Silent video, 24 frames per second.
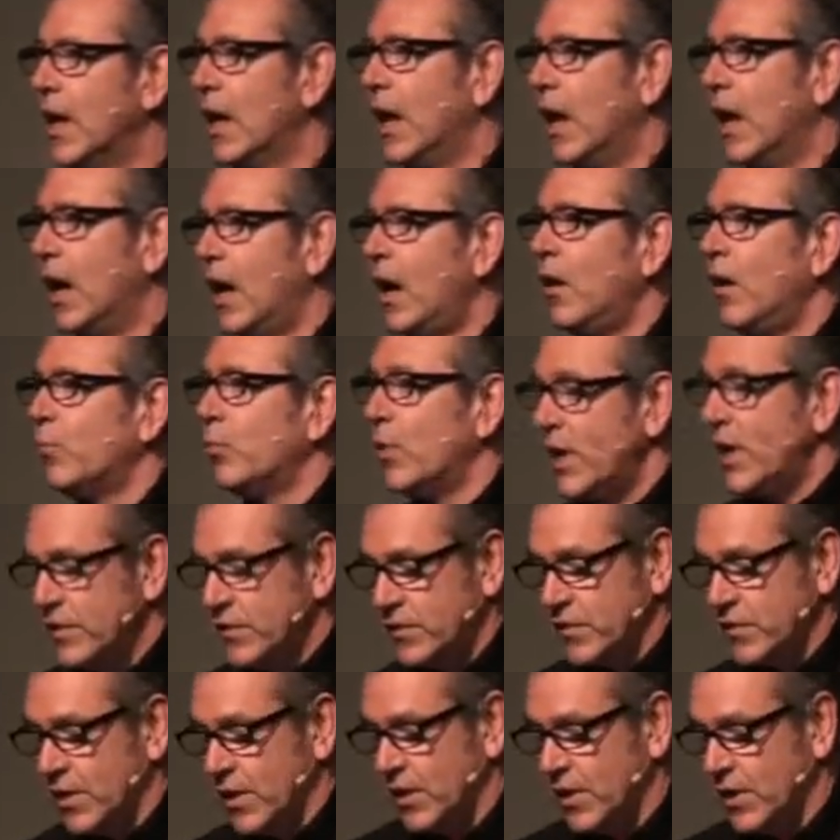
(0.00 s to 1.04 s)
Our
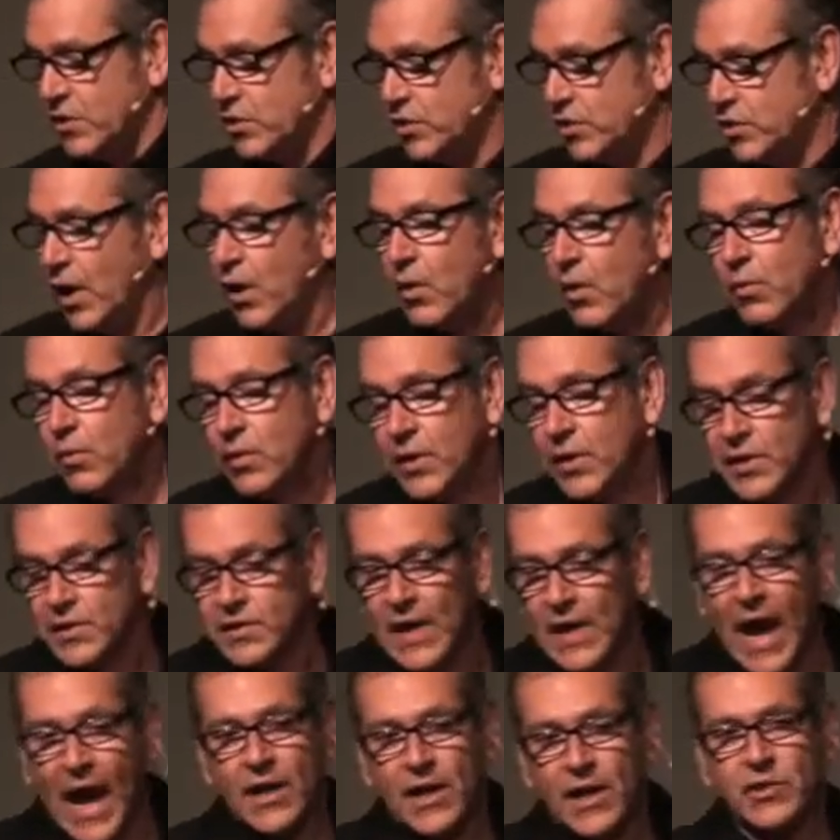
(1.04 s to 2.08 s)
research told us,
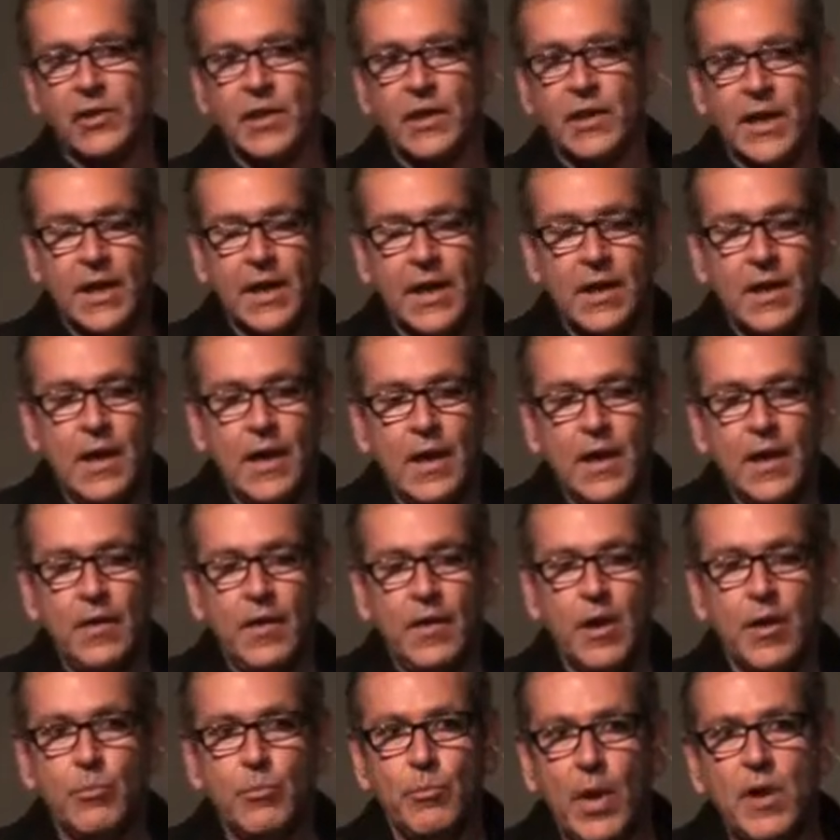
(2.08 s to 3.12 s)
actually,
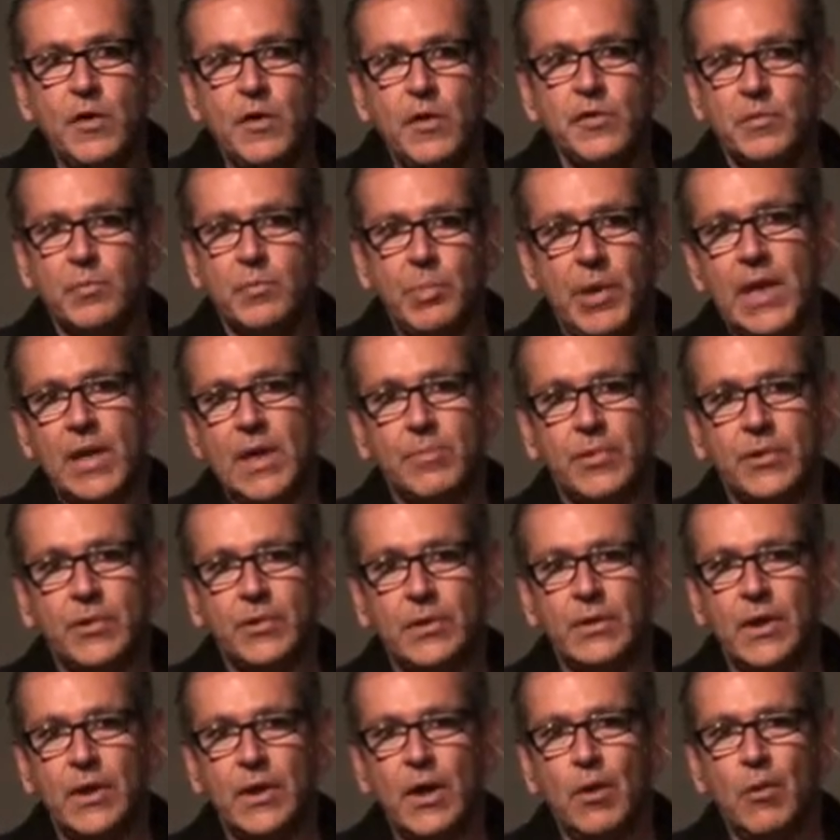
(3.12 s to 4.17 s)
that most
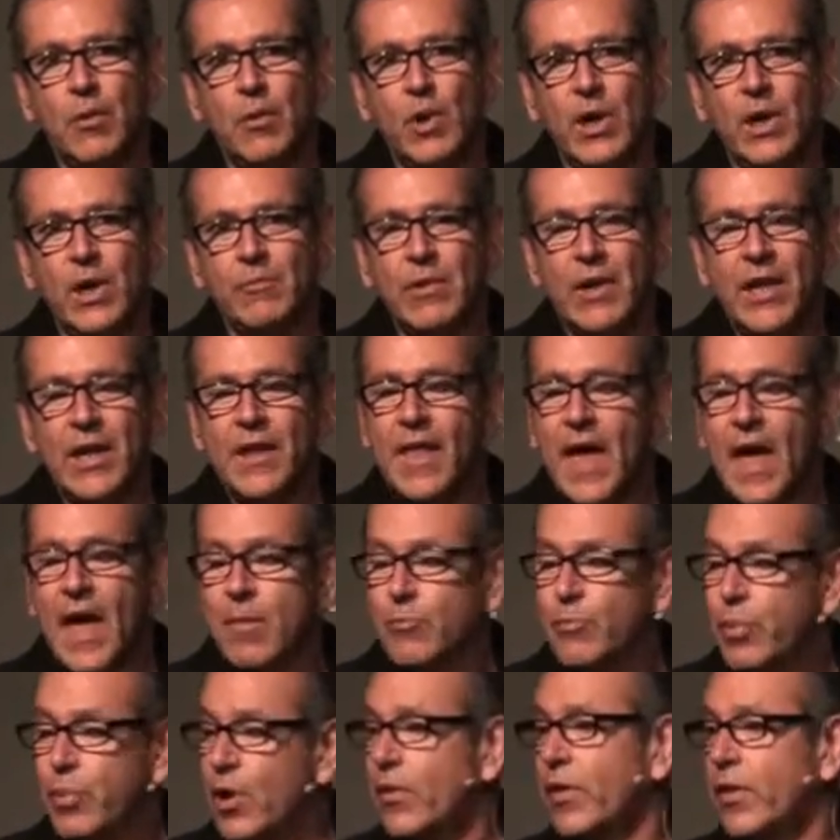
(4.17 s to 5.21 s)
people weren't really
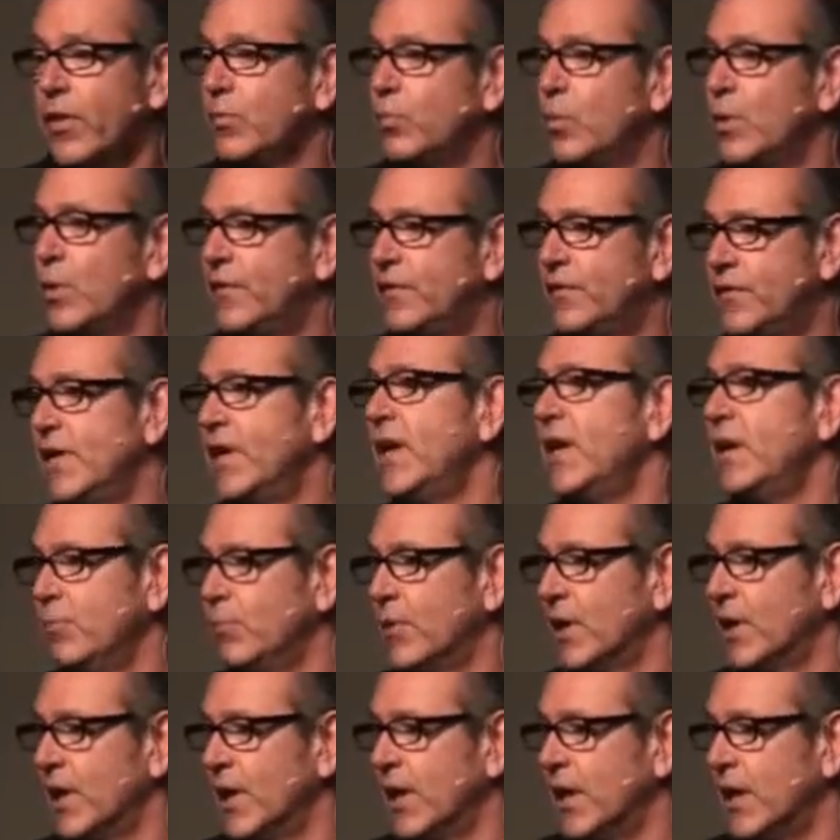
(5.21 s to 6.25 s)
that bothered with deep
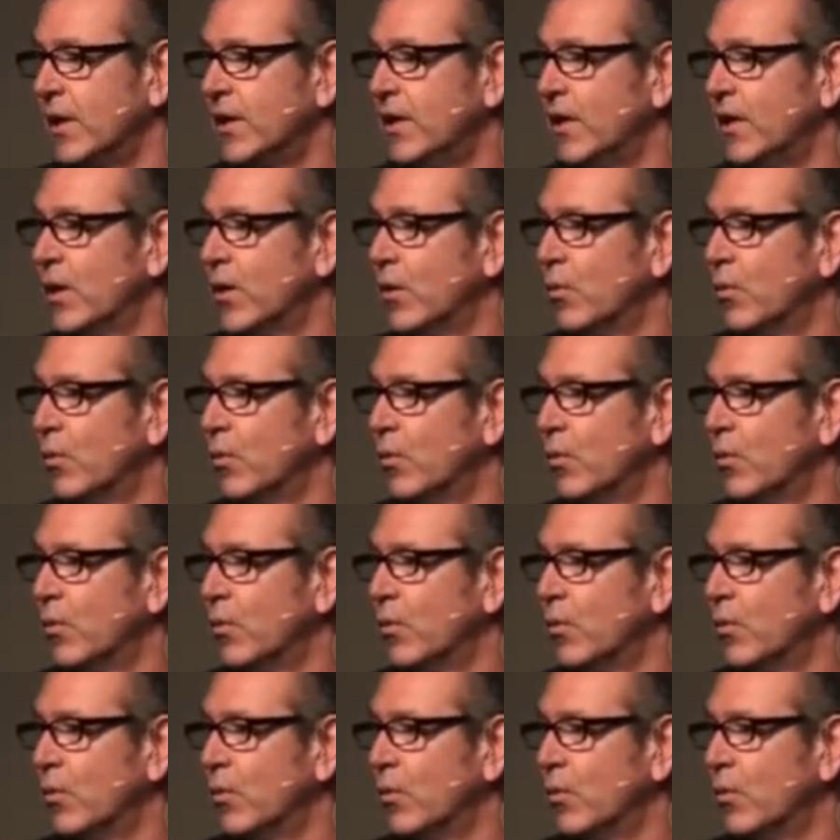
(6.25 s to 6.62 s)
clean.